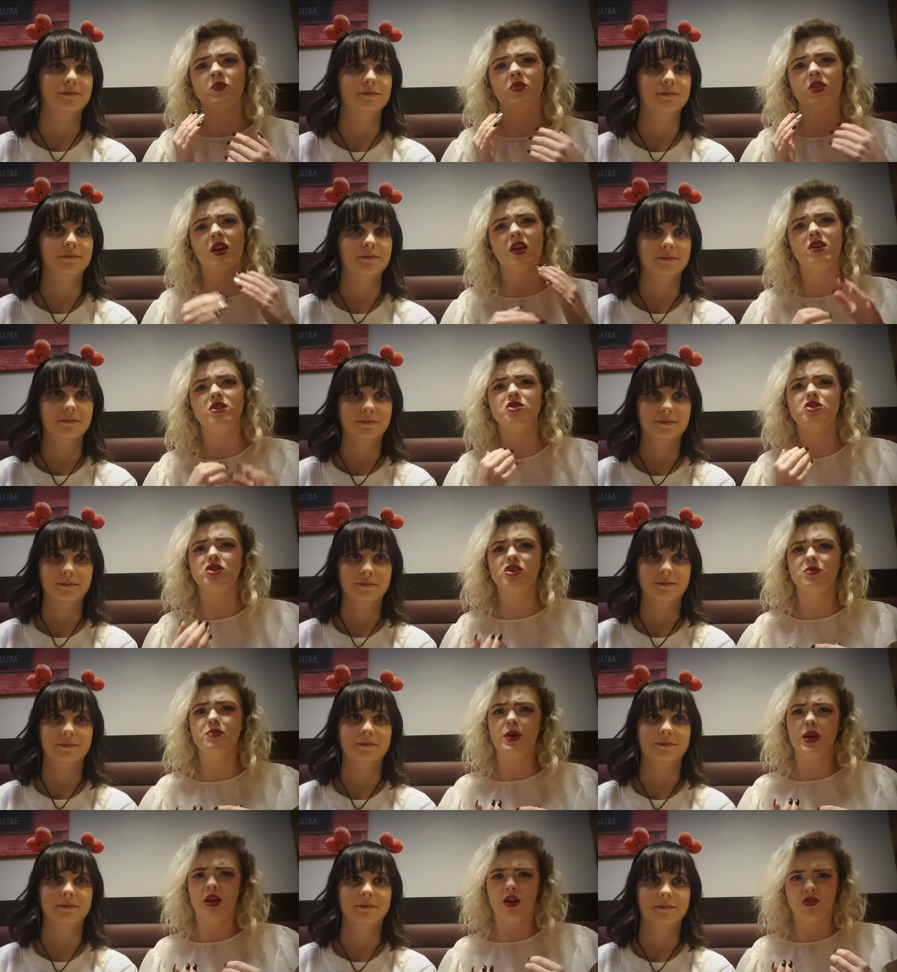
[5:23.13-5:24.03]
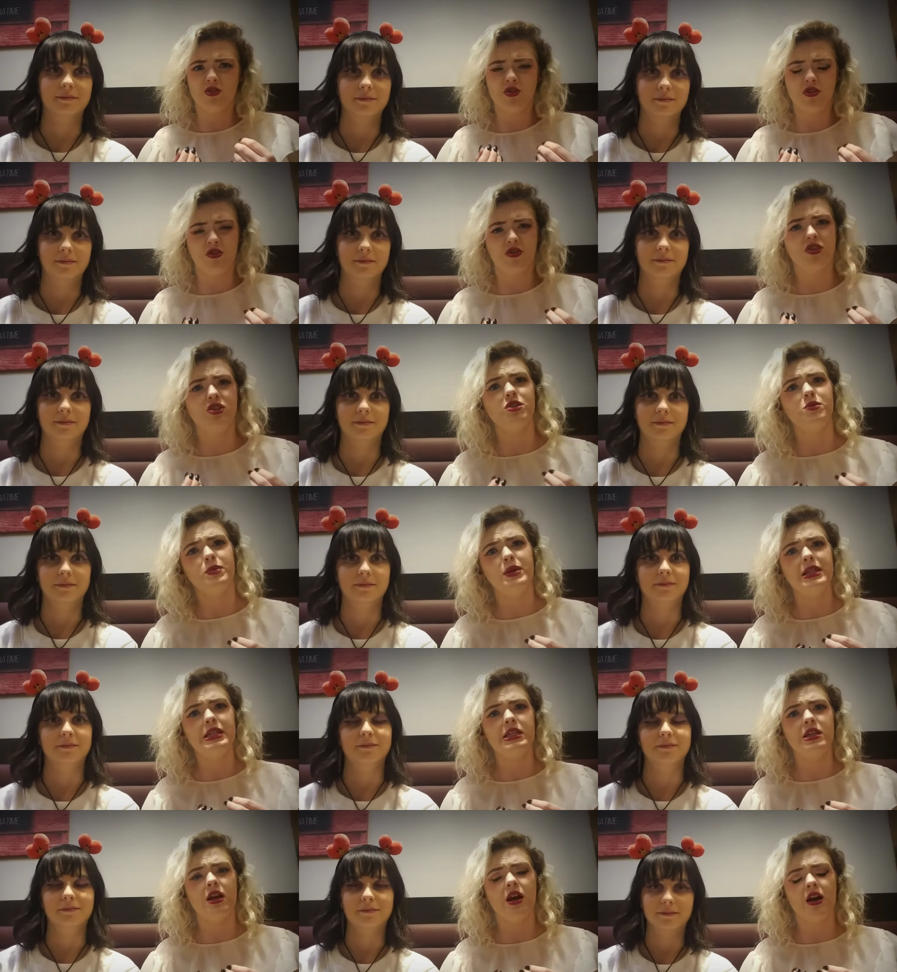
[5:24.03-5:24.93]
Speaker 1: is just being introduced to
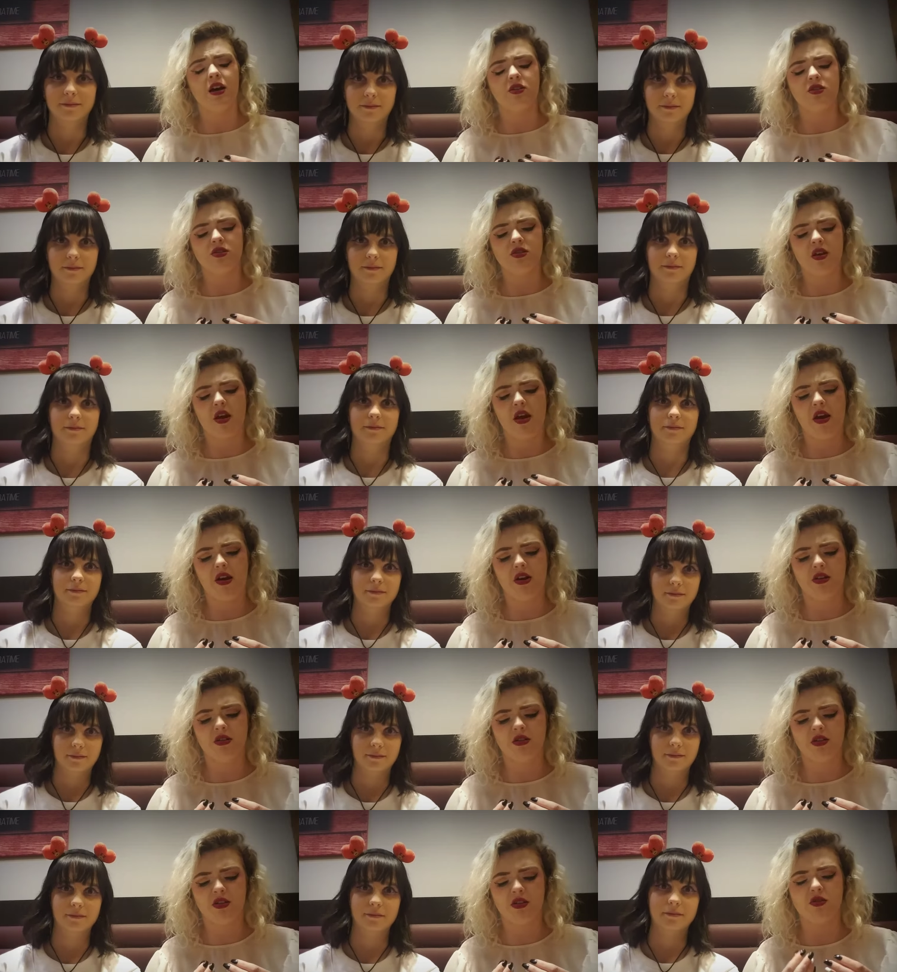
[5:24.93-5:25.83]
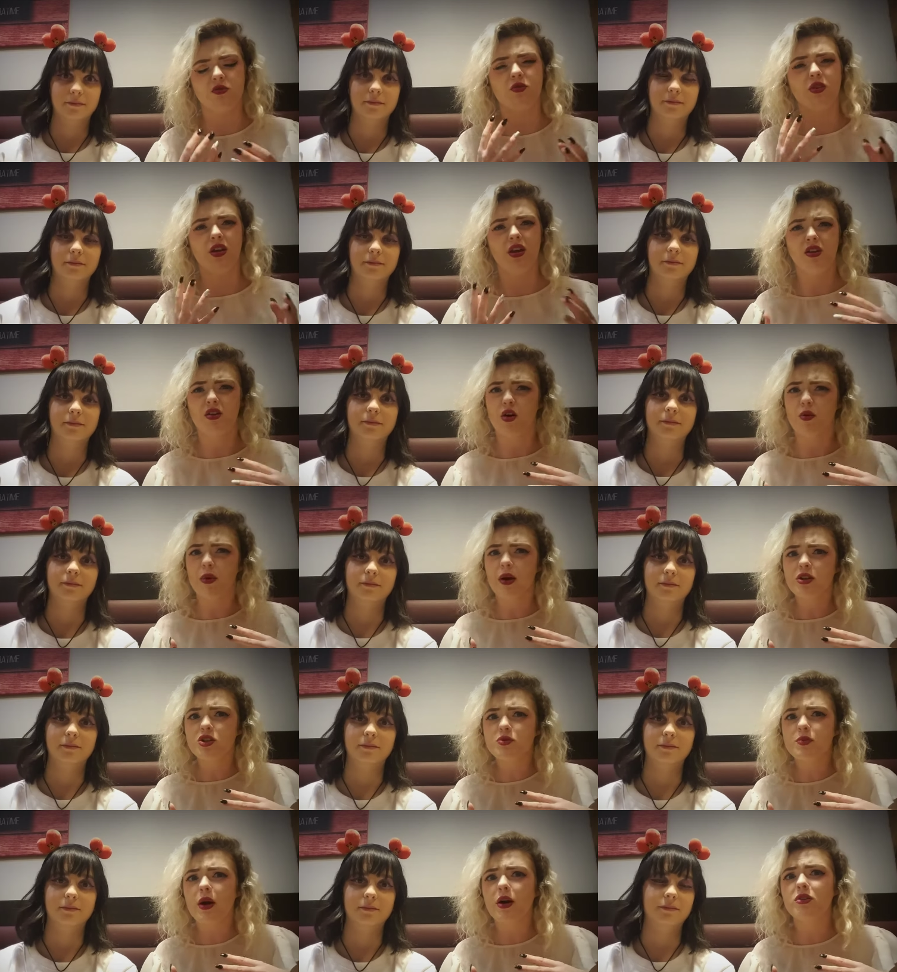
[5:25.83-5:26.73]
BTS and doesn't really know much
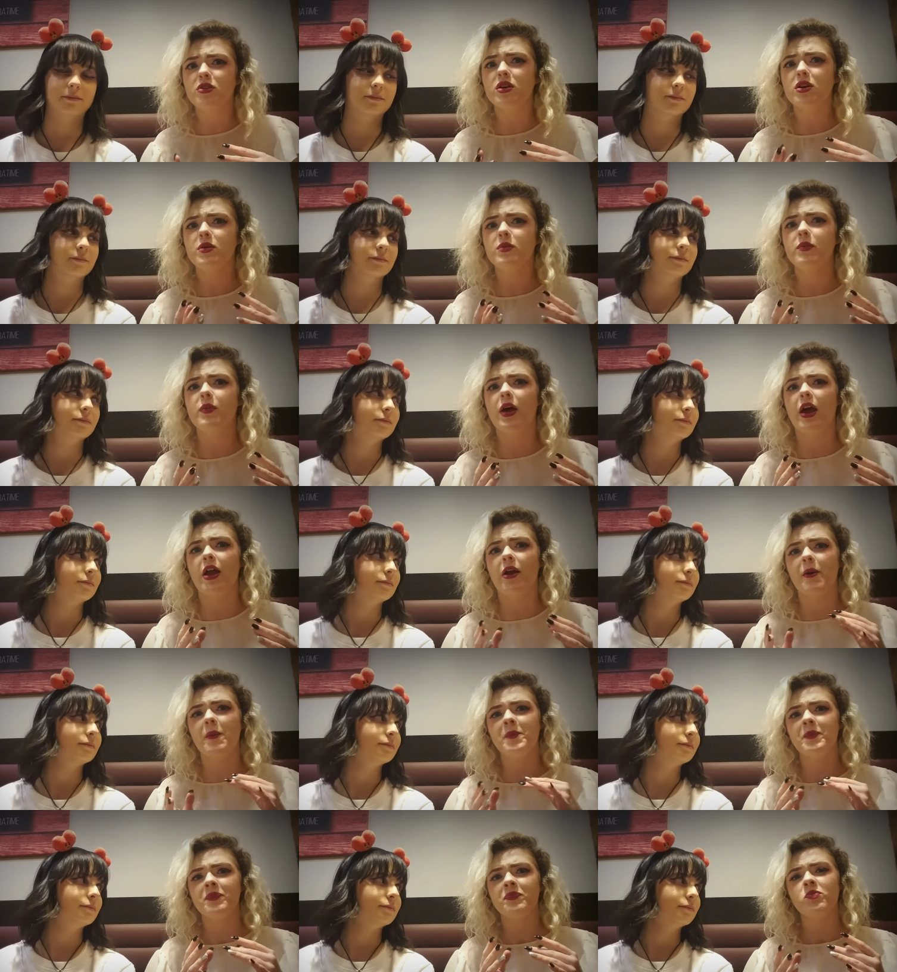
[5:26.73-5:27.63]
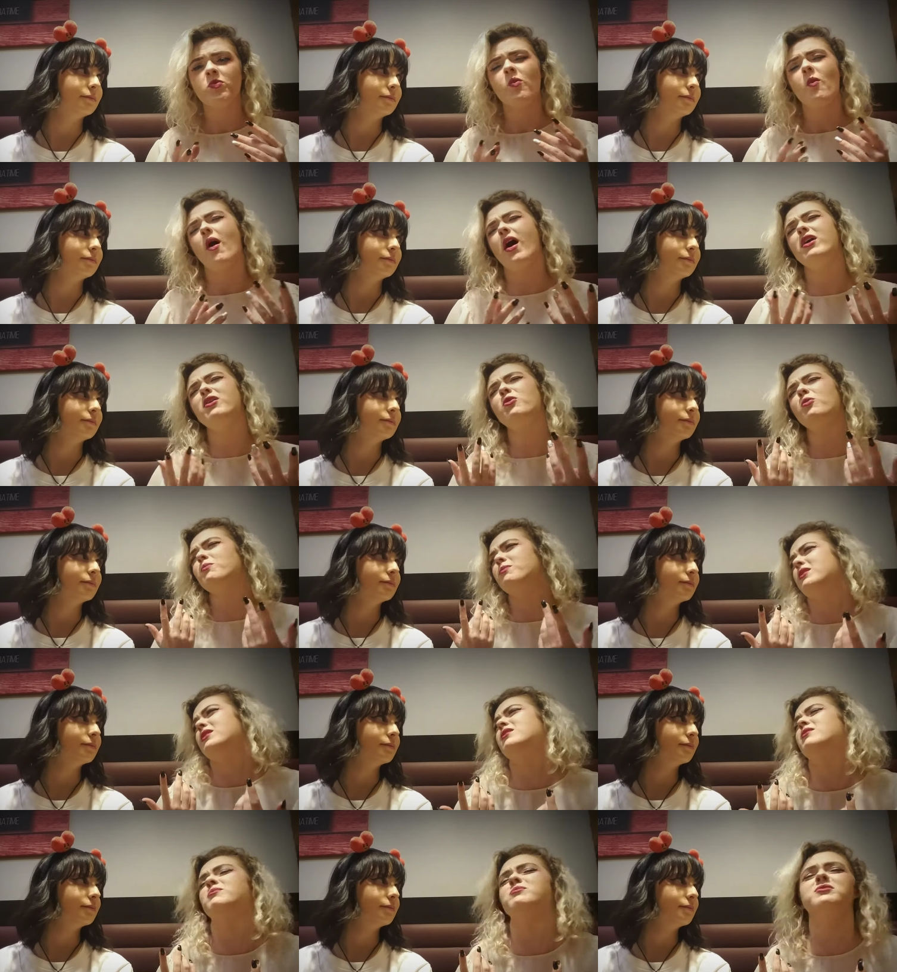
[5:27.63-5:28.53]
about them, like I know
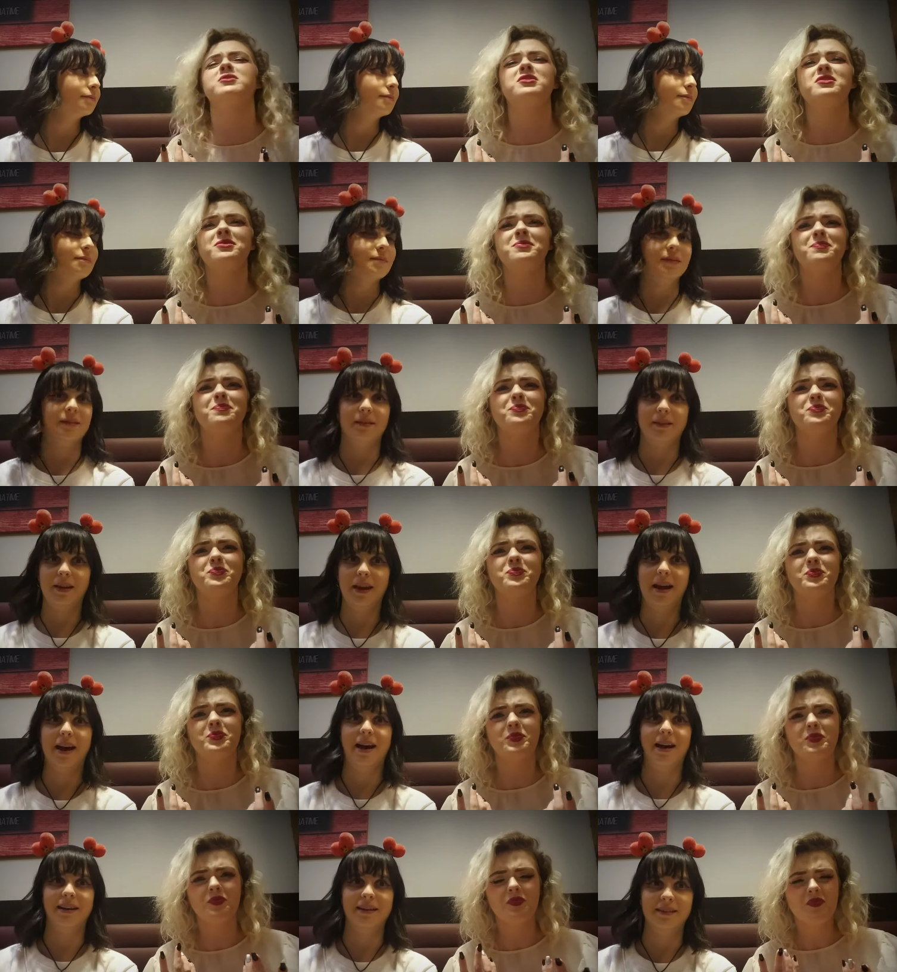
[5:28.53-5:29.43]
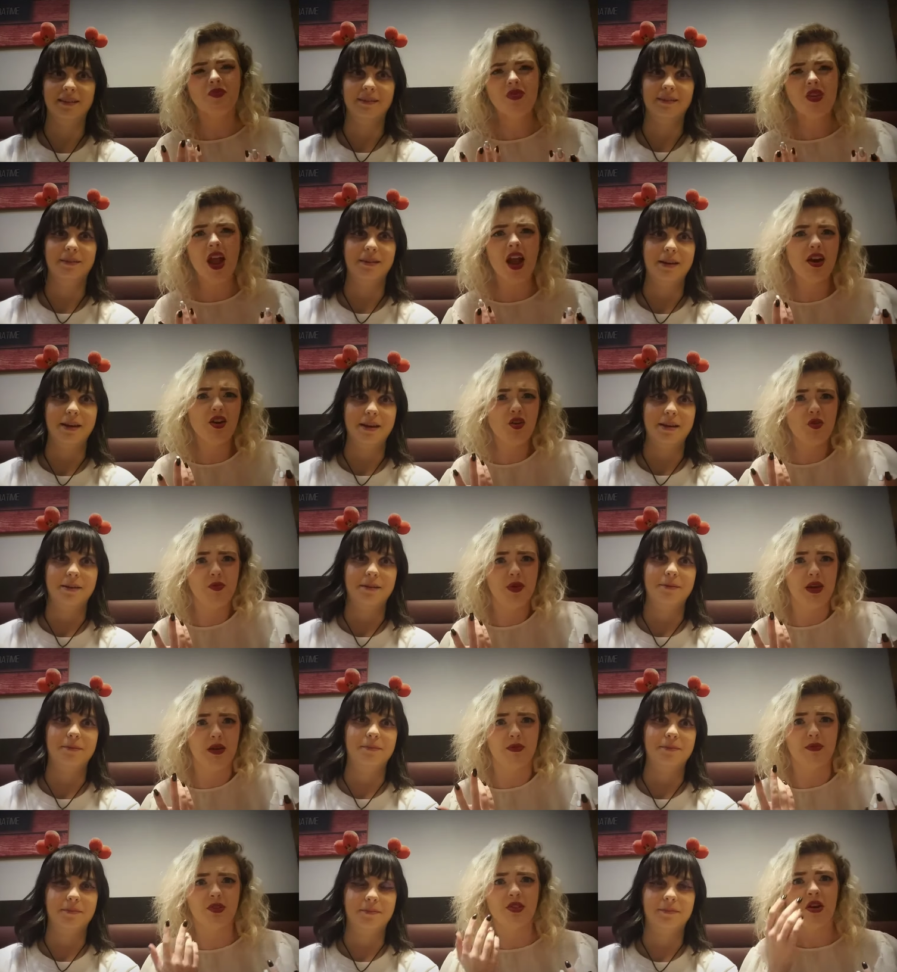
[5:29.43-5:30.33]
memes. Yeah. I know memes.